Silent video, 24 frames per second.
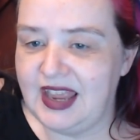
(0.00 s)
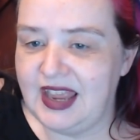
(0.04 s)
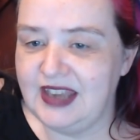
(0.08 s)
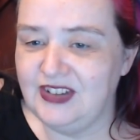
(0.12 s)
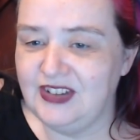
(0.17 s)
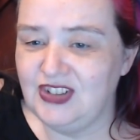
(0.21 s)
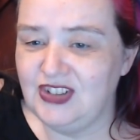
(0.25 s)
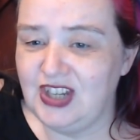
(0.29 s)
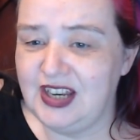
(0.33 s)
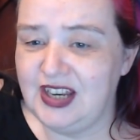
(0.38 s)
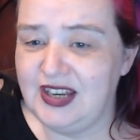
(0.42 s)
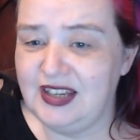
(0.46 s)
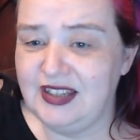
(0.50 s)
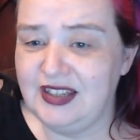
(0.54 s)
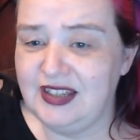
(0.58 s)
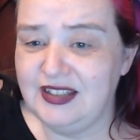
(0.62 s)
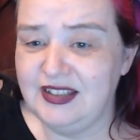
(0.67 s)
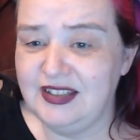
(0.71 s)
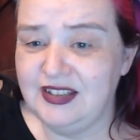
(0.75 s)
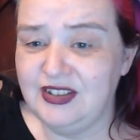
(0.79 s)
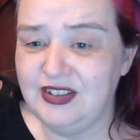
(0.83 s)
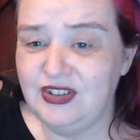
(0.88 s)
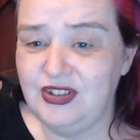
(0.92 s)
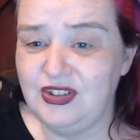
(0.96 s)
NJ
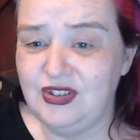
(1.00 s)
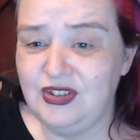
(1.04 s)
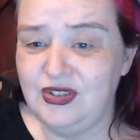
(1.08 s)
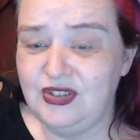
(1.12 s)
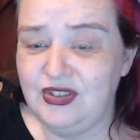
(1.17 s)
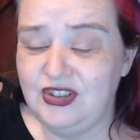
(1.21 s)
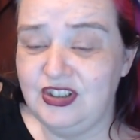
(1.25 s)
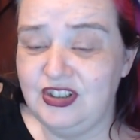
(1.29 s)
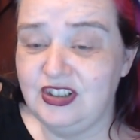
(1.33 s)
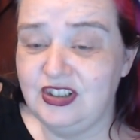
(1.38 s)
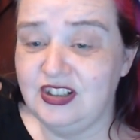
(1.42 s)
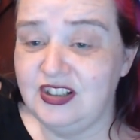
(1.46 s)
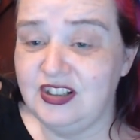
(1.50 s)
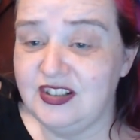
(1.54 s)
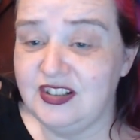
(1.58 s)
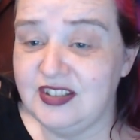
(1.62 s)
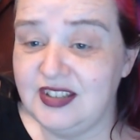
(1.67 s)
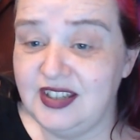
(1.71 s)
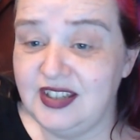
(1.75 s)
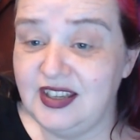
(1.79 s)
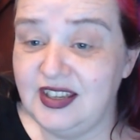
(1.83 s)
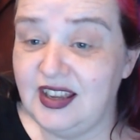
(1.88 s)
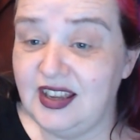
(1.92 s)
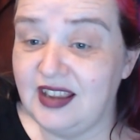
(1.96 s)
is New
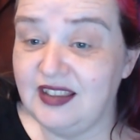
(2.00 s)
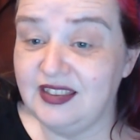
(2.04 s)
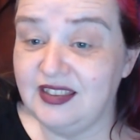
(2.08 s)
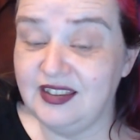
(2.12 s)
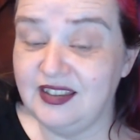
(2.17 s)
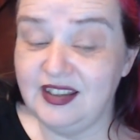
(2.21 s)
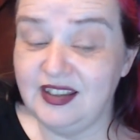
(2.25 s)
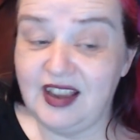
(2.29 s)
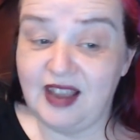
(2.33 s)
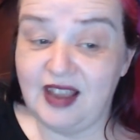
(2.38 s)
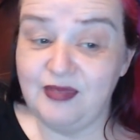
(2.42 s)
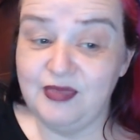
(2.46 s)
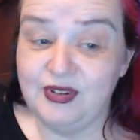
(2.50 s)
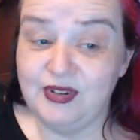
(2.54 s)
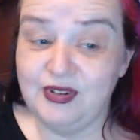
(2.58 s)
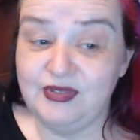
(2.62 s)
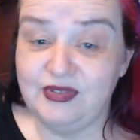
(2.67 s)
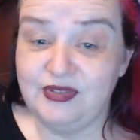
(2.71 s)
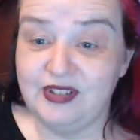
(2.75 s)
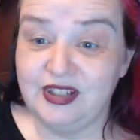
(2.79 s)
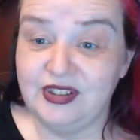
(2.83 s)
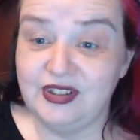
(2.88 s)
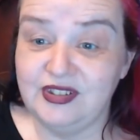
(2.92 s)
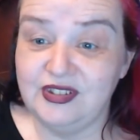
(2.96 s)
Jersey, I think. I'm not
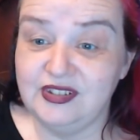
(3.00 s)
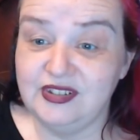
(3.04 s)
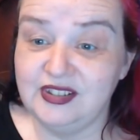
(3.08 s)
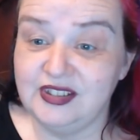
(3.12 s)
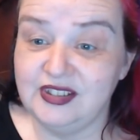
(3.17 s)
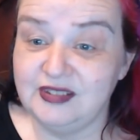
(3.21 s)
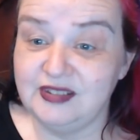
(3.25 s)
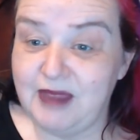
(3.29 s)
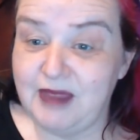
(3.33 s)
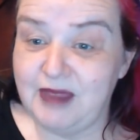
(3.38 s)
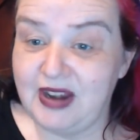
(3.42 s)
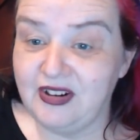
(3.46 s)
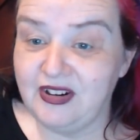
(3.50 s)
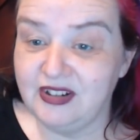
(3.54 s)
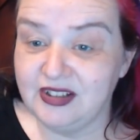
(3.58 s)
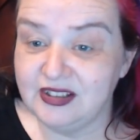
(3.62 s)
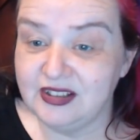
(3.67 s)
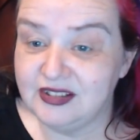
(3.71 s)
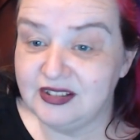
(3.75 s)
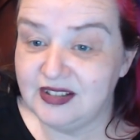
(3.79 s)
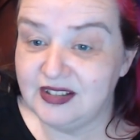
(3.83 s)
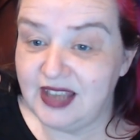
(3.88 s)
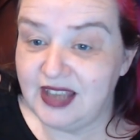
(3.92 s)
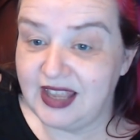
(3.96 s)
very good at
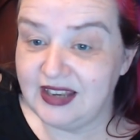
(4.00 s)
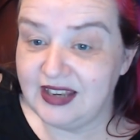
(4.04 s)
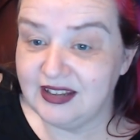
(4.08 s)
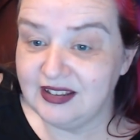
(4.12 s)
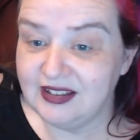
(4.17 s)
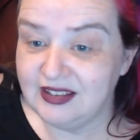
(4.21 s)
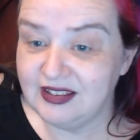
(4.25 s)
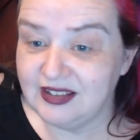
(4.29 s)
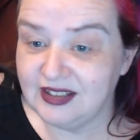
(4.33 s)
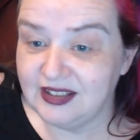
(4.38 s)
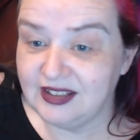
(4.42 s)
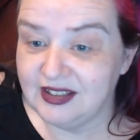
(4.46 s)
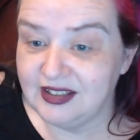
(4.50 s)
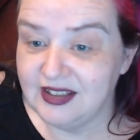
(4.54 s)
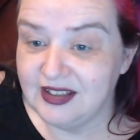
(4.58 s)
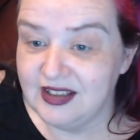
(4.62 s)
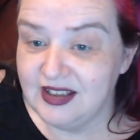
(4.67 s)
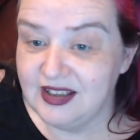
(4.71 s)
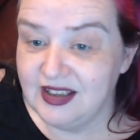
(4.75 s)
American anything.